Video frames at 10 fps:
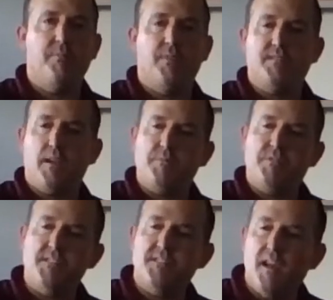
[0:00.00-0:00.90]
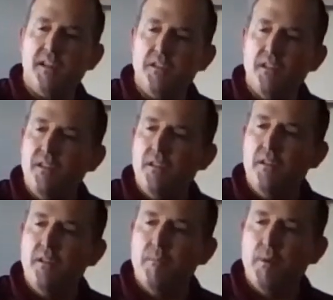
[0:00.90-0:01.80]
substance that
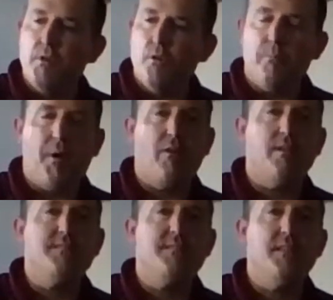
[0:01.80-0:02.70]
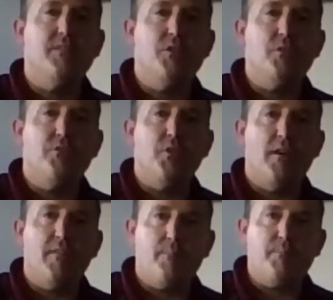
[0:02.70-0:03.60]
maybe your parents give you if you
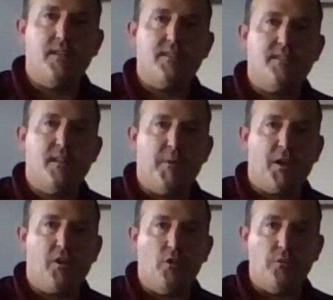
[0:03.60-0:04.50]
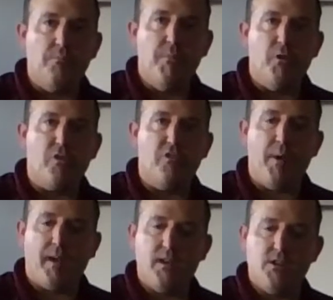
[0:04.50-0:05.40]
have an upset stomach, called milk of
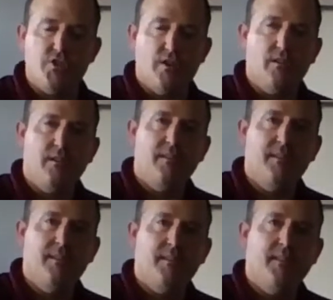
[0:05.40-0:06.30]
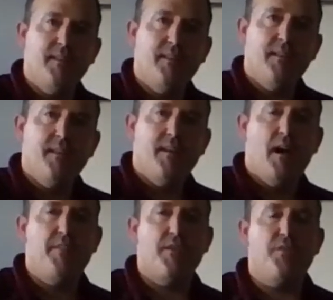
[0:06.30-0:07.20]
magnesia.
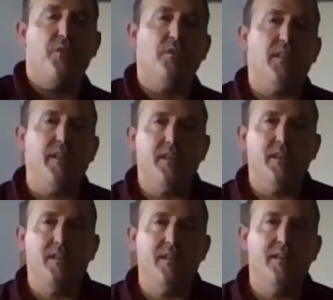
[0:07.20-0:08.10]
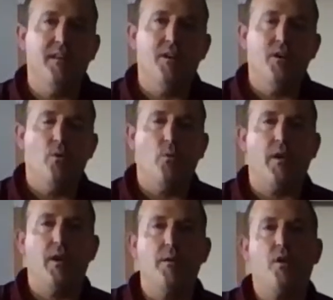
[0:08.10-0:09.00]
And then thirdly, we're
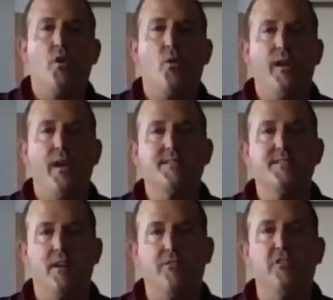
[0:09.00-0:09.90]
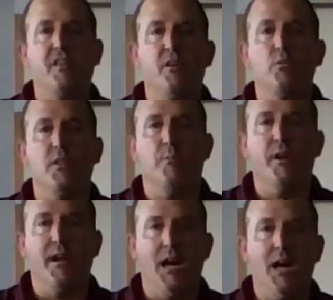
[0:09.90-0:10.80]
going to create several
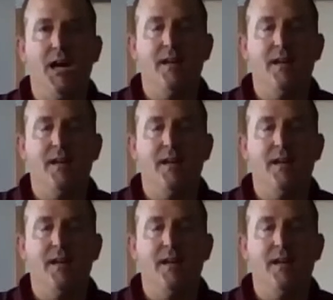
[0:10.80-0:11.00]
equilibria